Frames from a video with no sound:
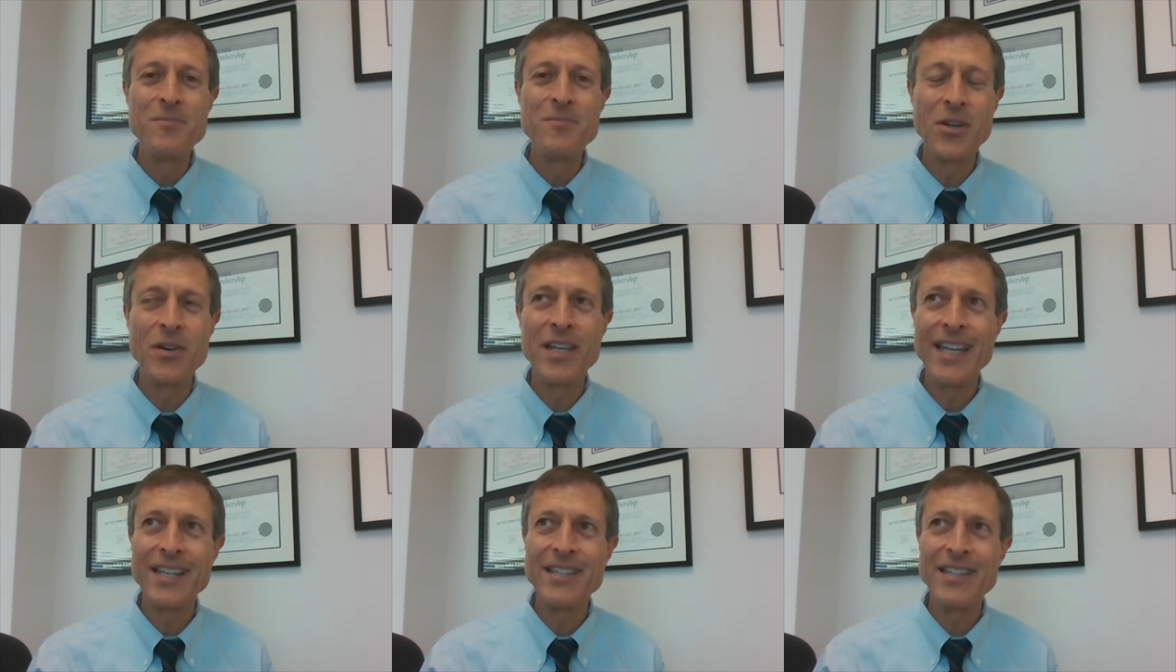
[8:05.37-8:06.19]
So at
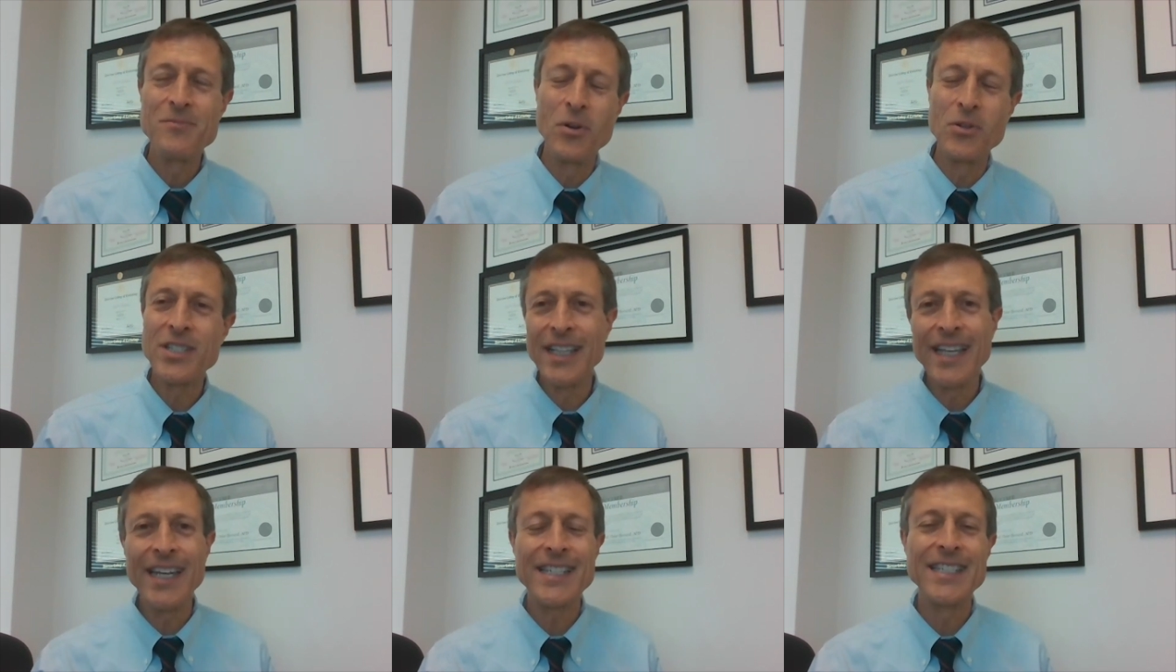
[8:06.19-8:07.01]
most
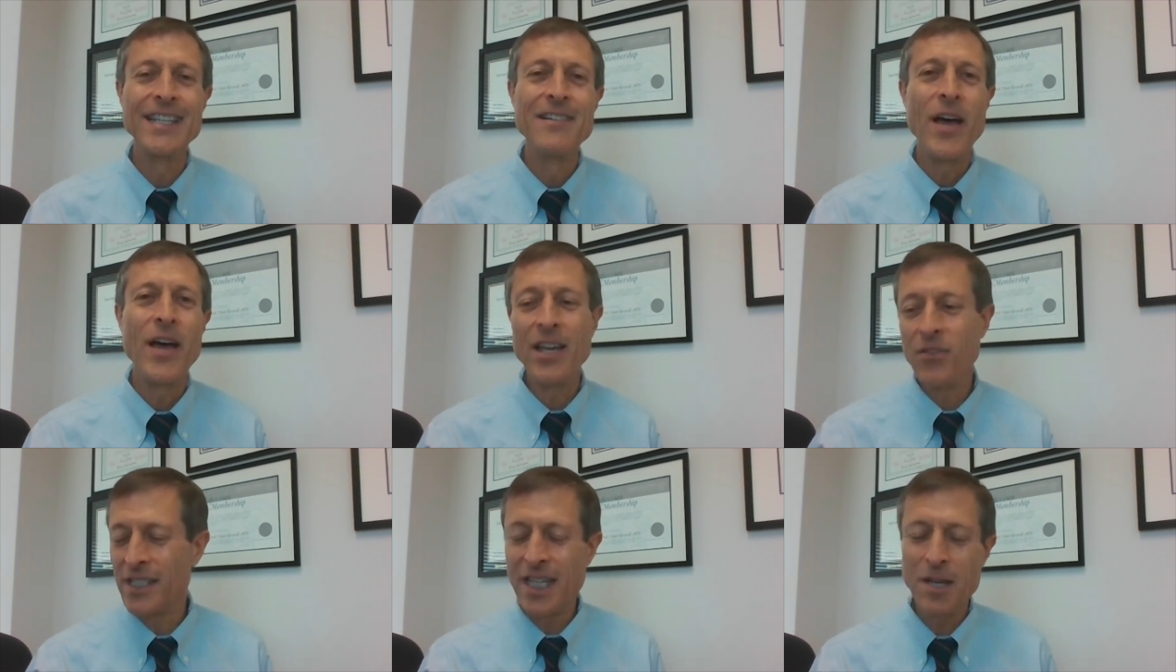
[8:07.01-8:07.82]
clinics, you
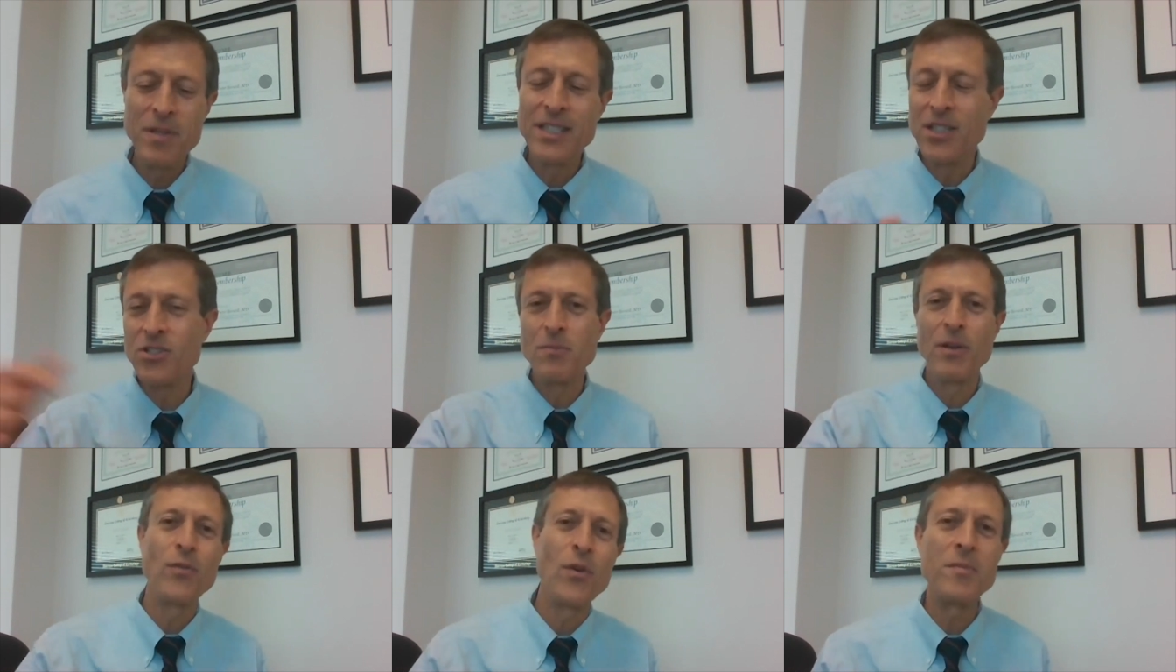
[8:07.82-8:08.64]
got diabetes, here's your
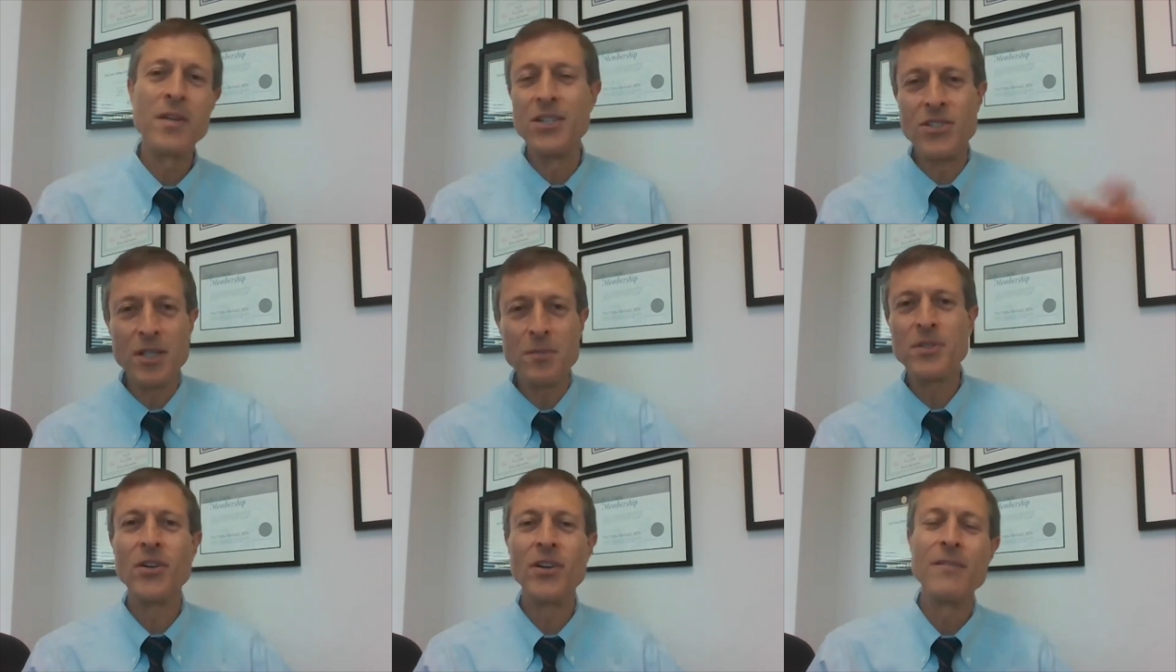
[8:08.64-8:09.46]
metformin, here's your
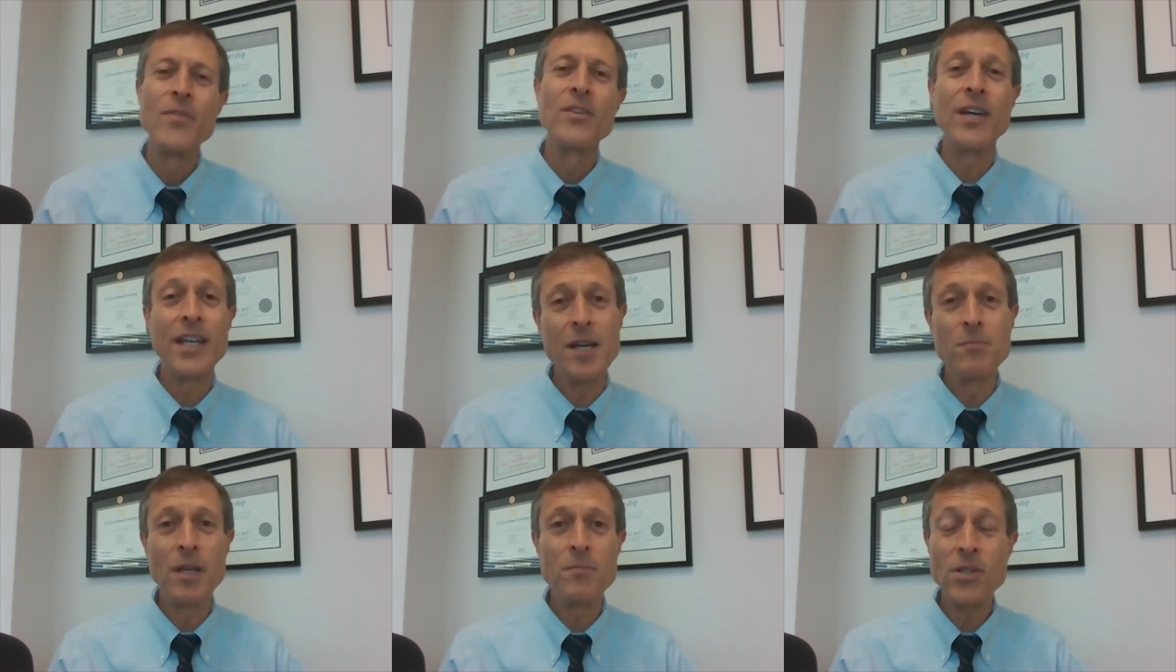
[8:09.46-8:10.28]
Lipitor. You got high
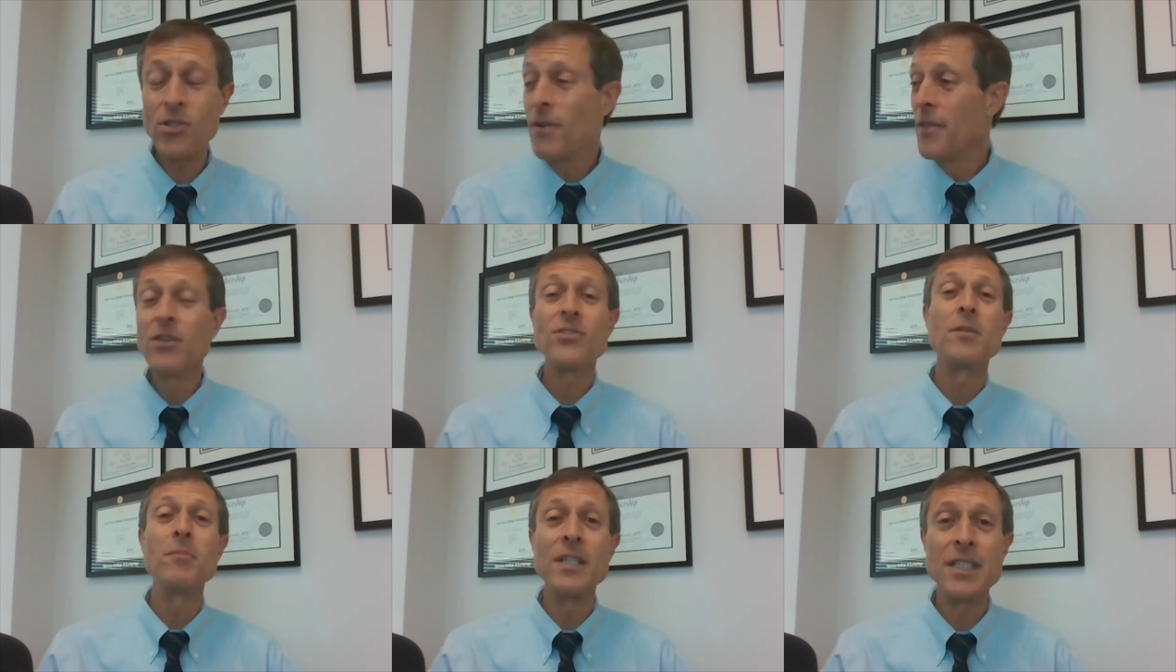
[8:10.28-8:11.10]
blood pressure, here's
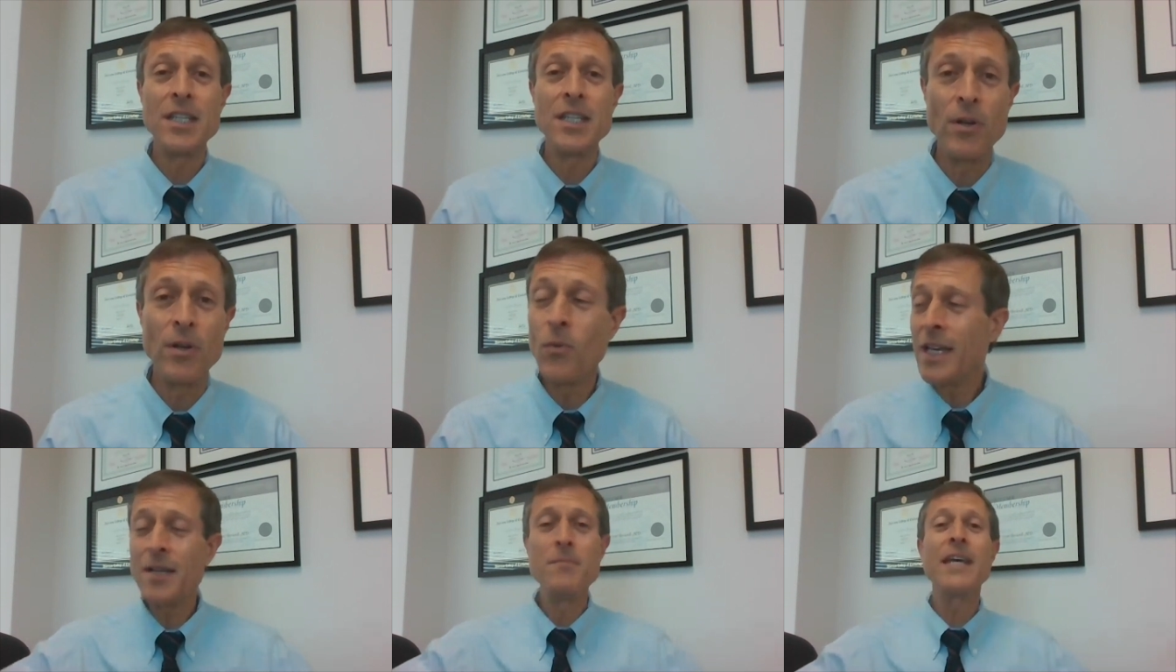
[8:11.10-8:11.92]
some lisinopril.
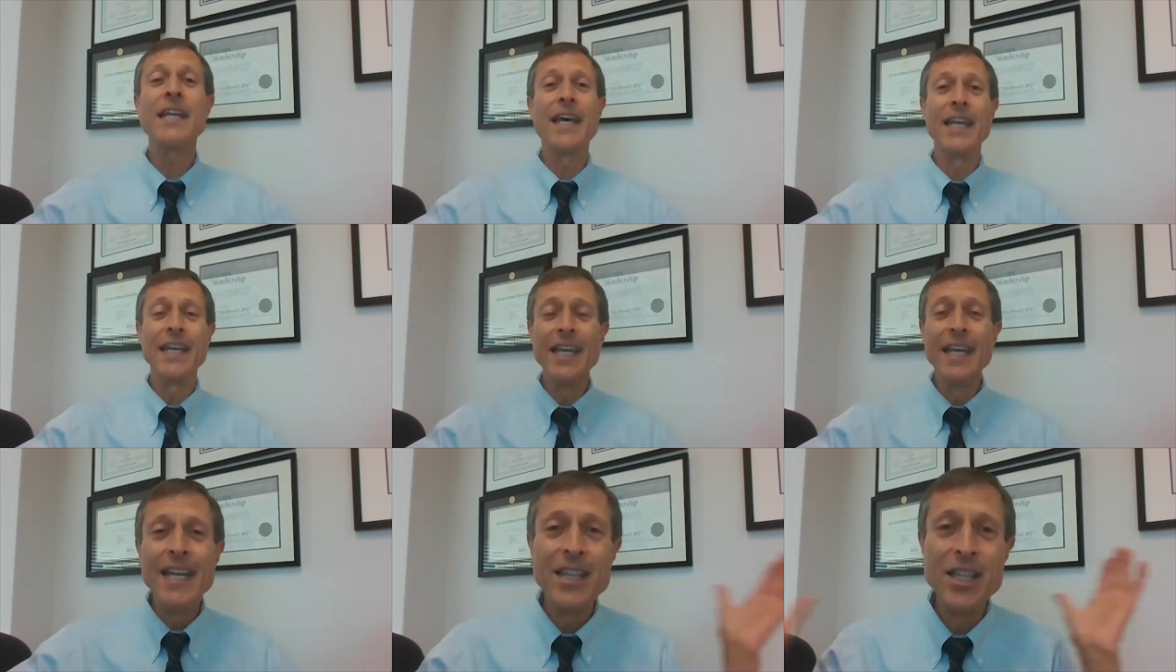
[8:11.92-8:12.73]
Wait a minute.
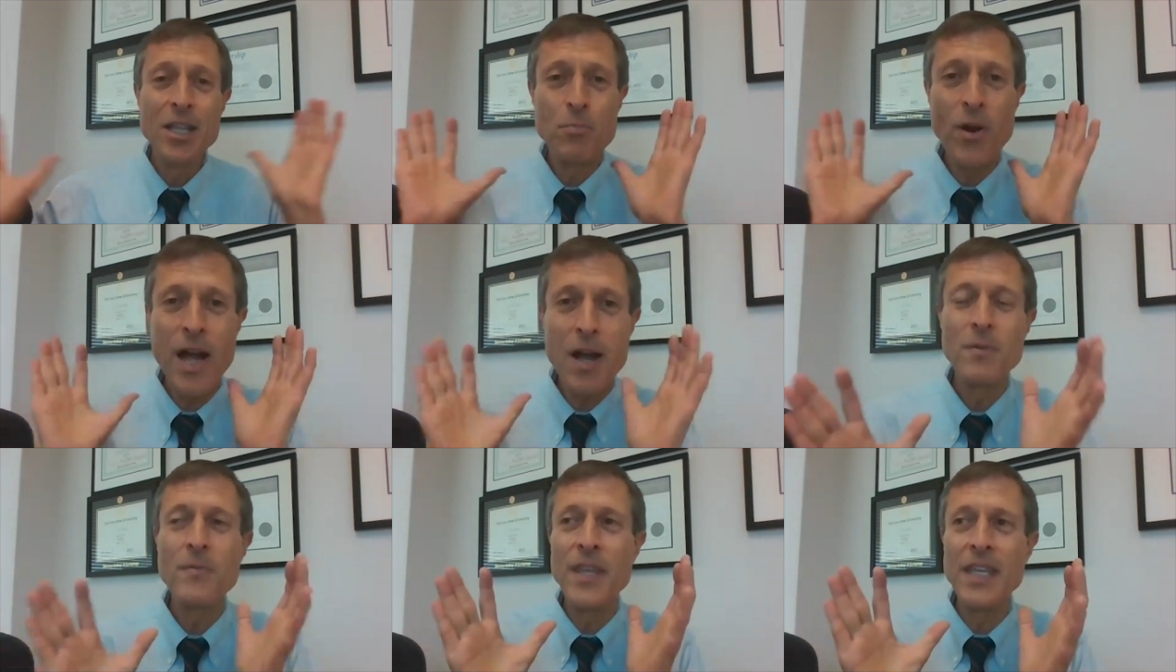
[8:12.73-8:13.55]
The
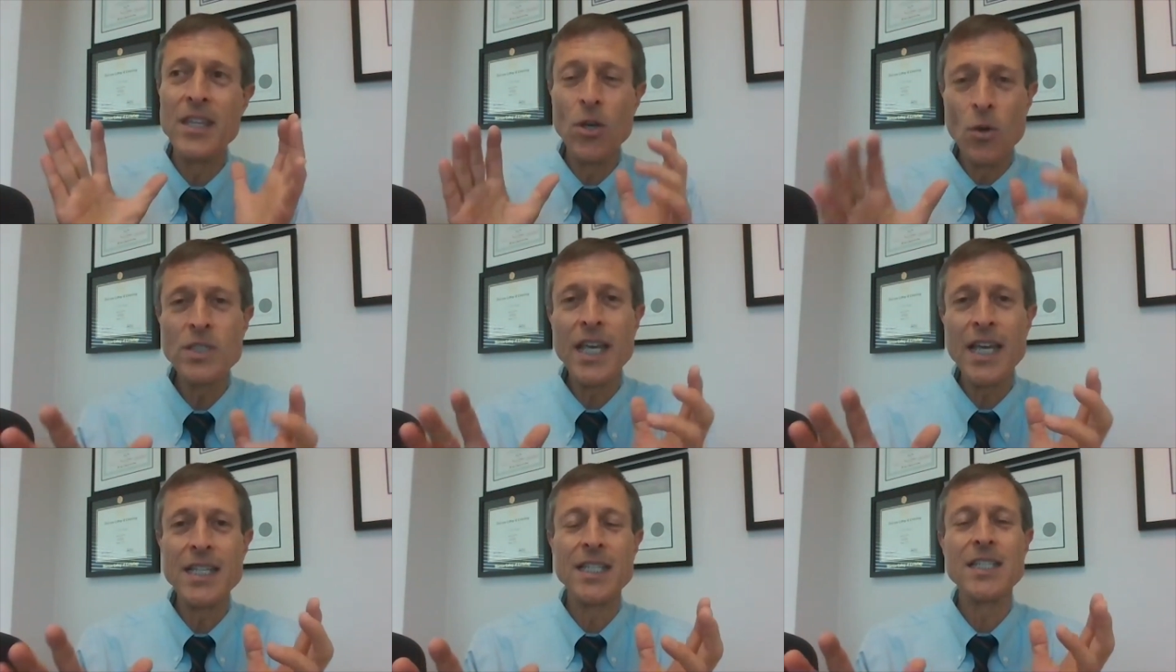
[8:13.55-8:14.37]
problem in those
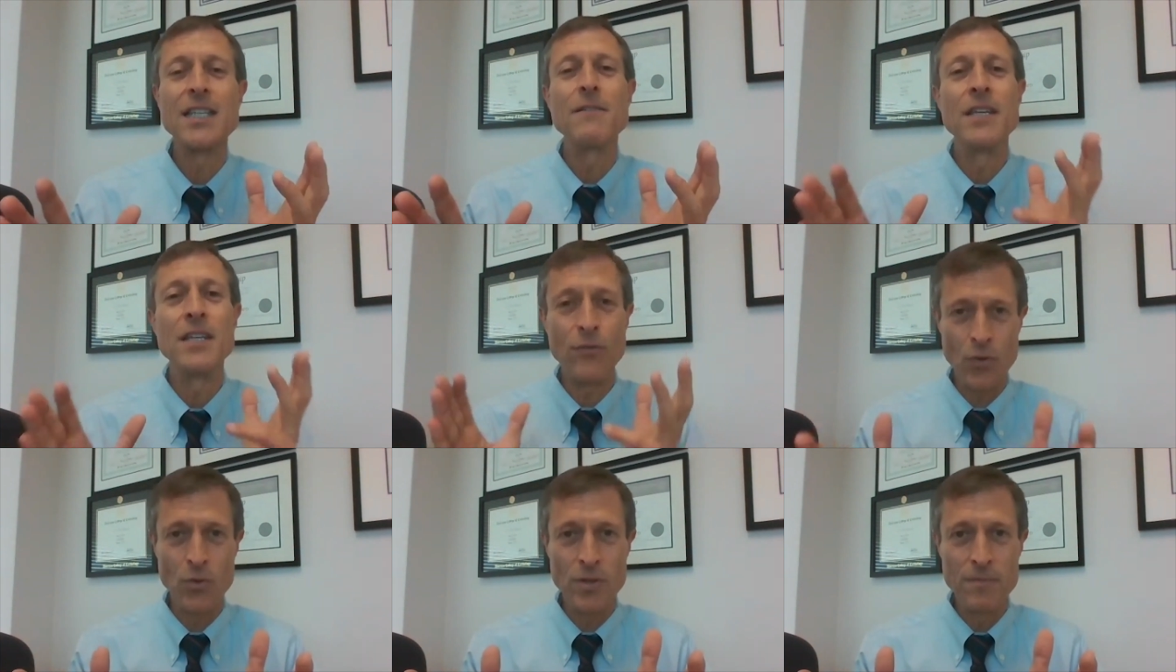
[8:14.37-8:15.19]
cases is
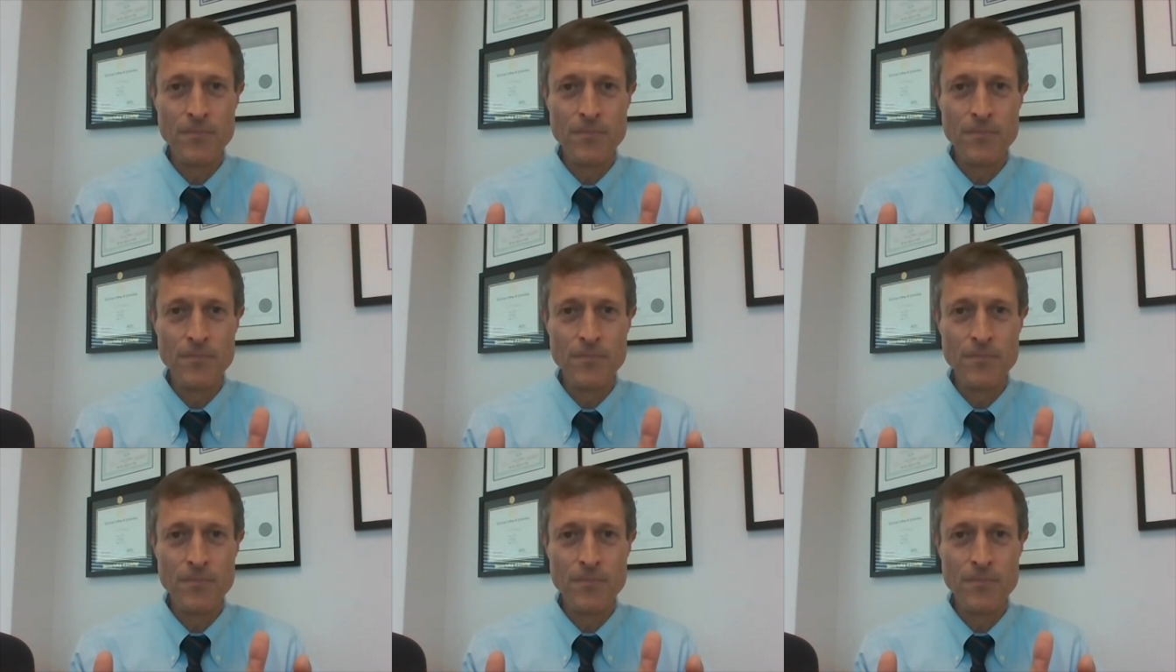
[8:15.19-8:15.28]
food.